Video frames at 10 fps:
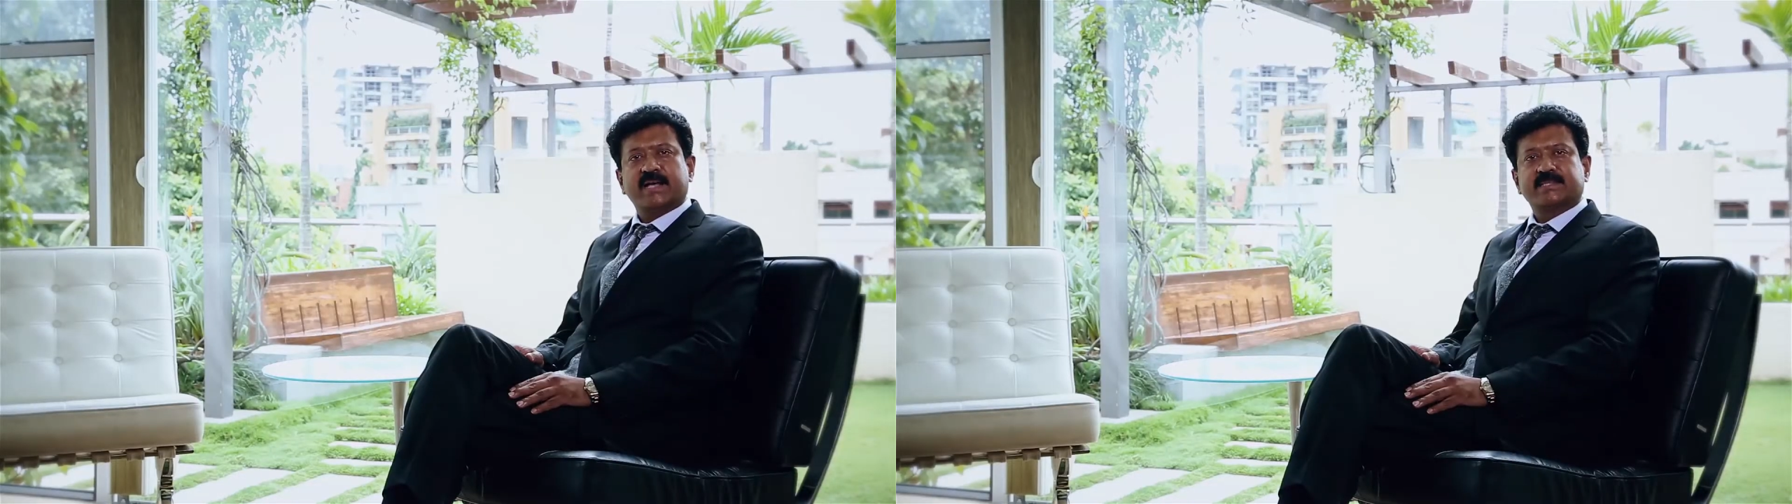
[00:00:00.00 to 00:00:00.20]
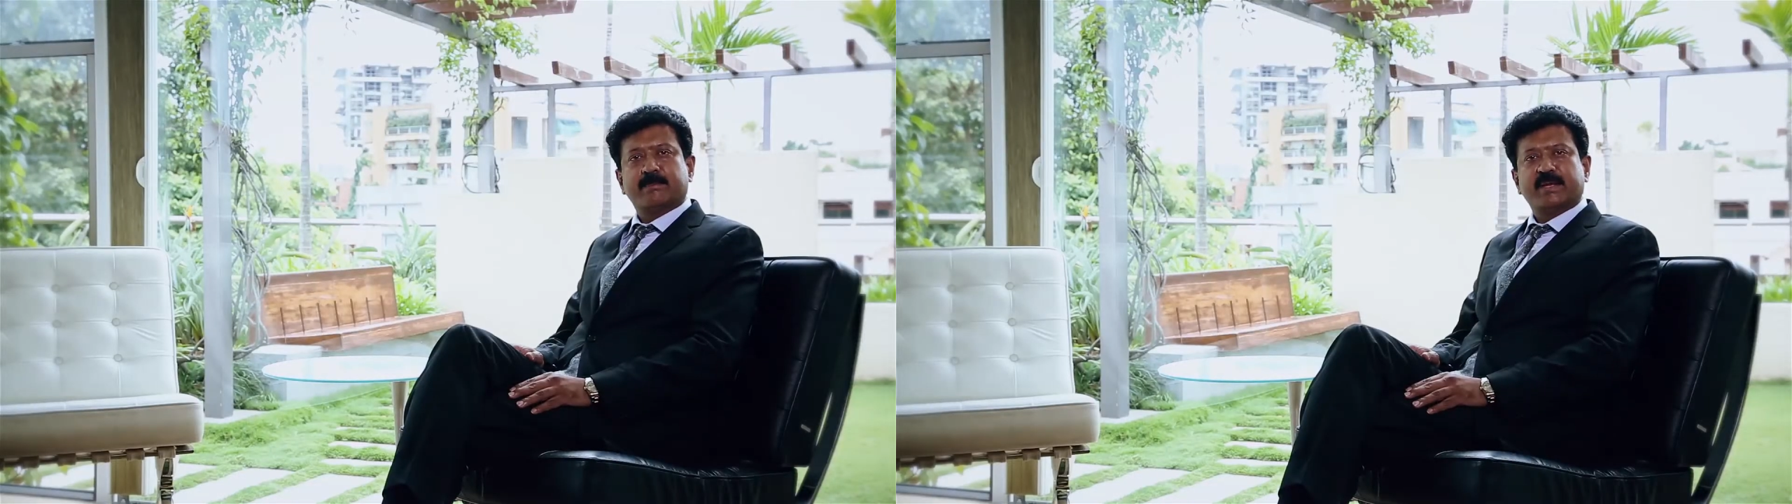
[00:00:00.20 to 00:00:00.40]

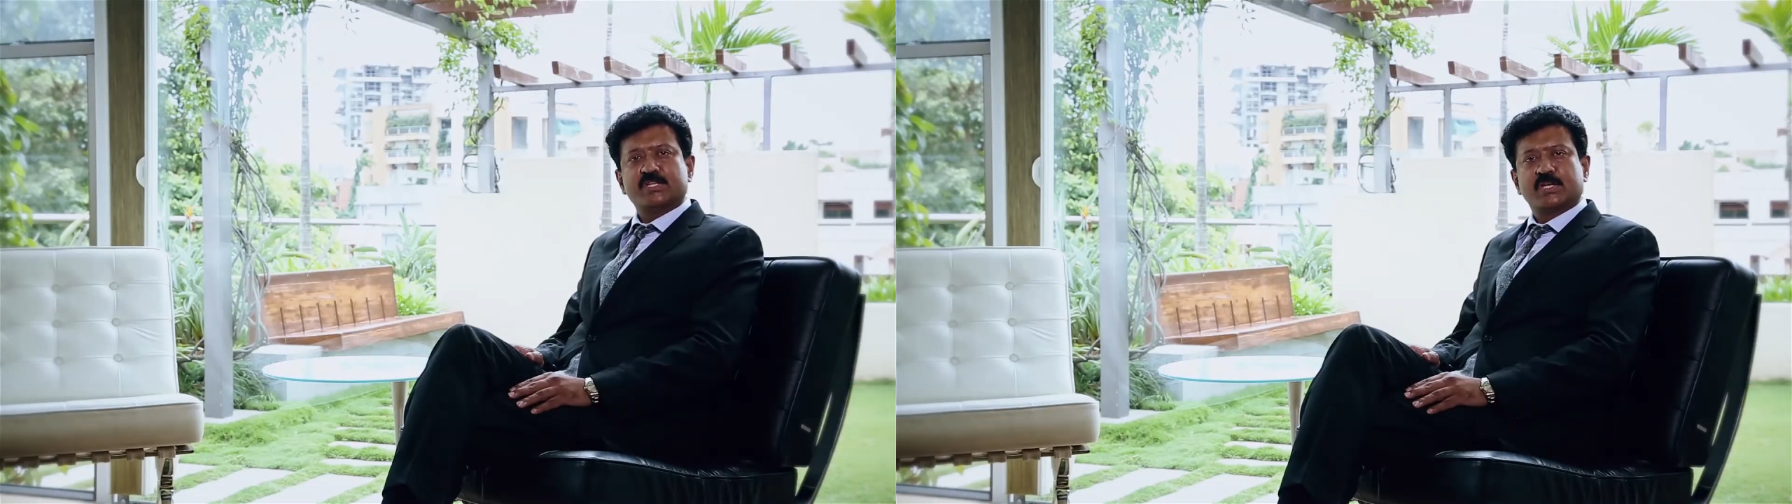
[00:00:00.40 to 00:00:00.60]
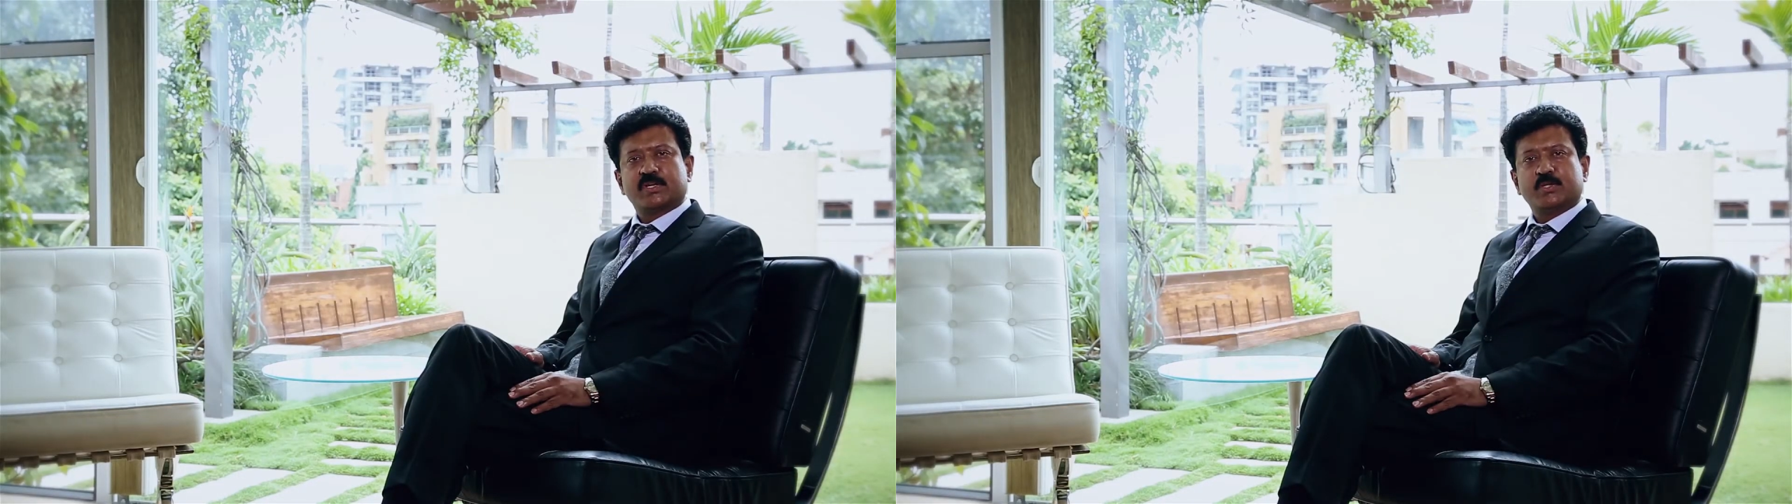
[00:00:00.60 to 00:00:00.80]
As I
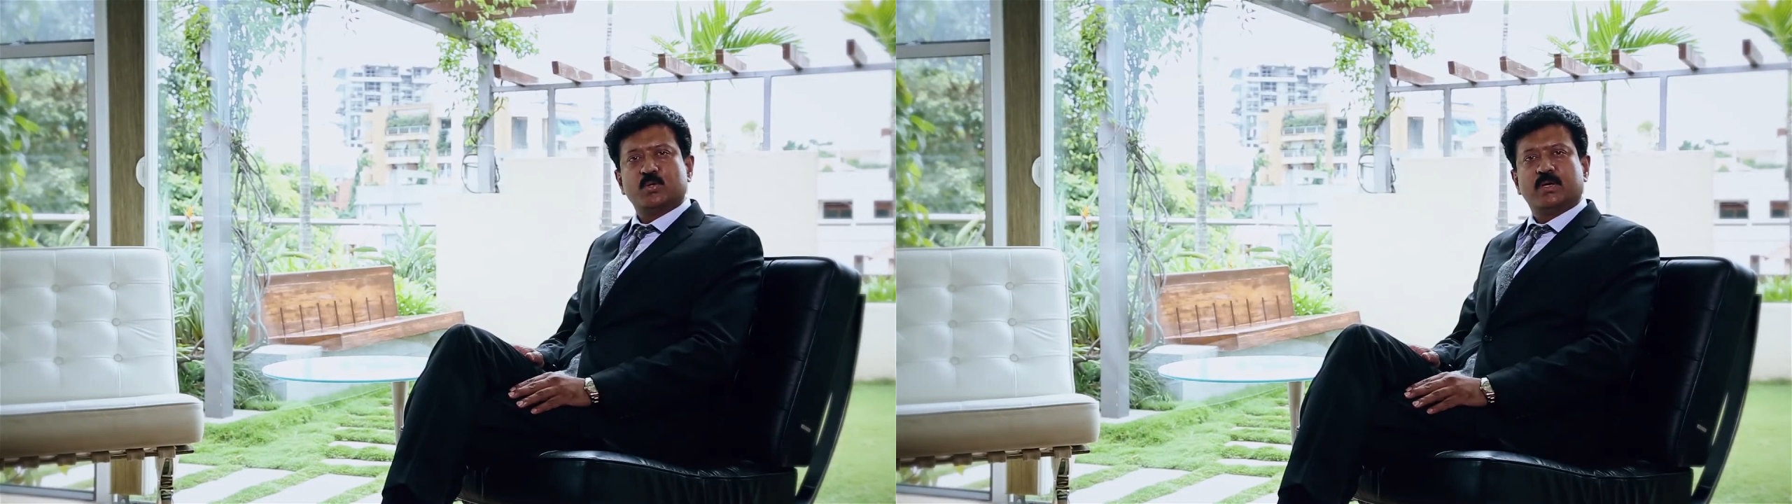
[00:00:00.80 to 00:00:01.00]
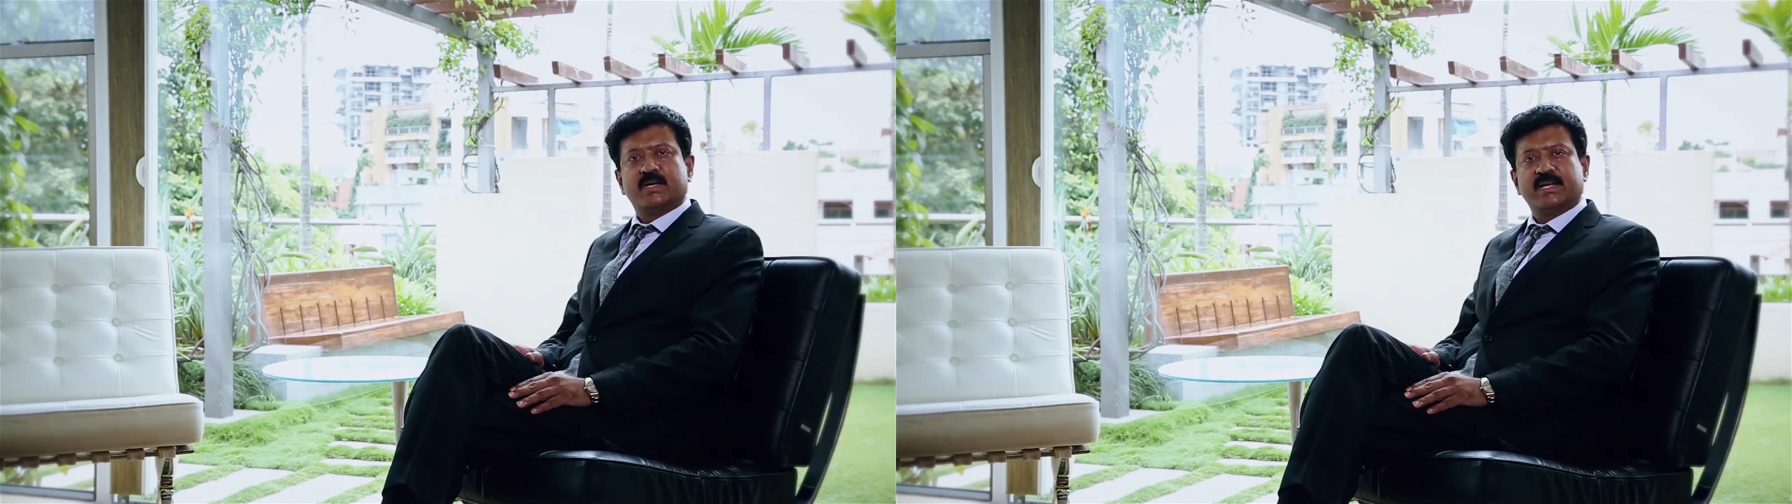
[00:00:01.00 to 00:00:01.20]
mentioned to
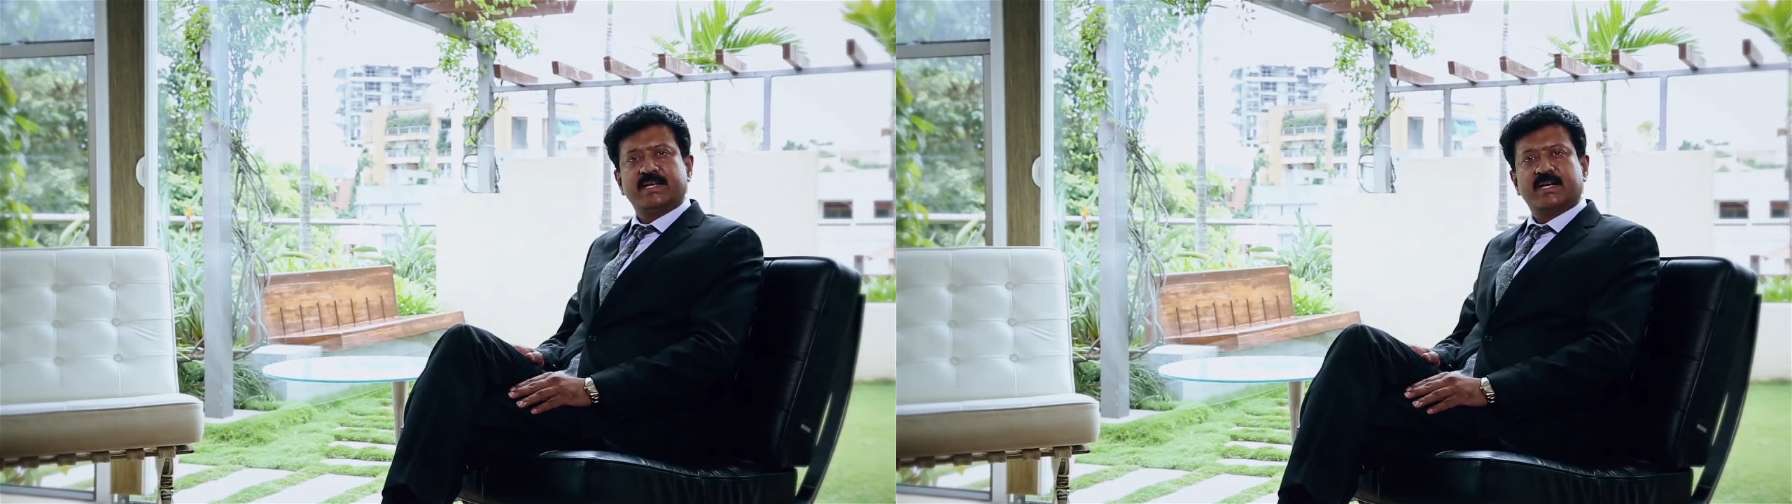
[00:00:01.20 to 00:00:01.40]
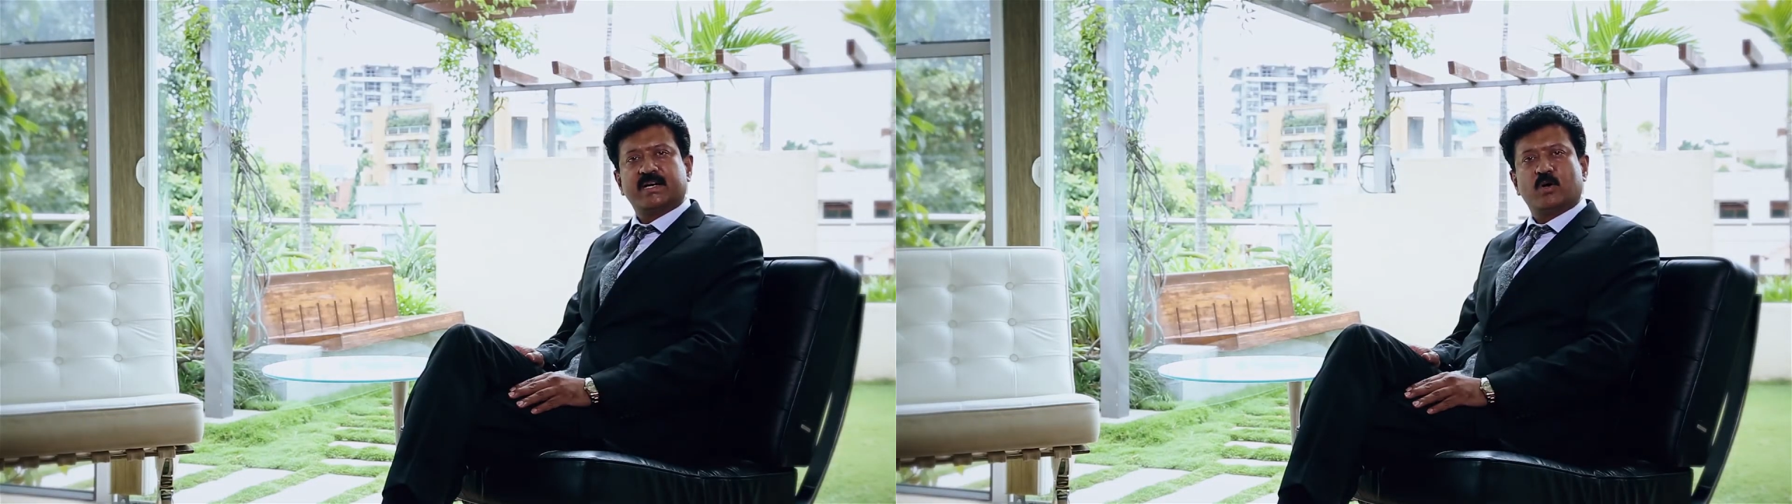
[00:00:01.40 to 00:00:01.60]
you
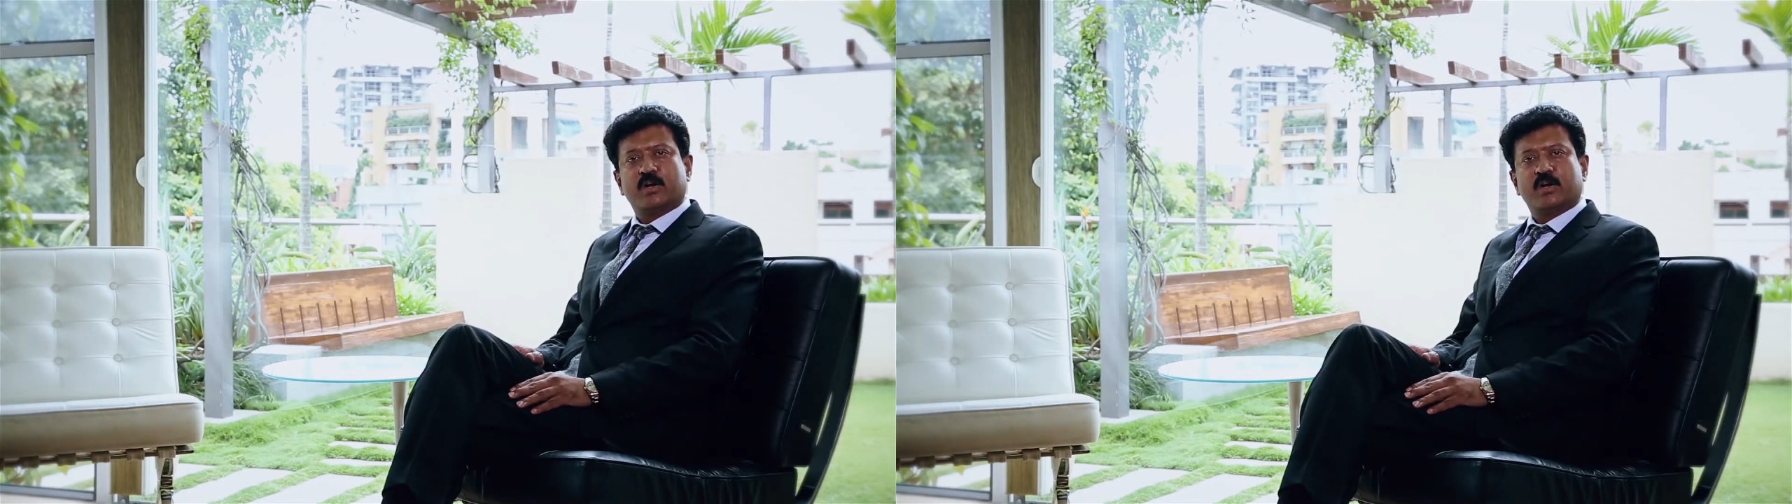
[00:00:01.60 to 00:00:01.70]
earlier,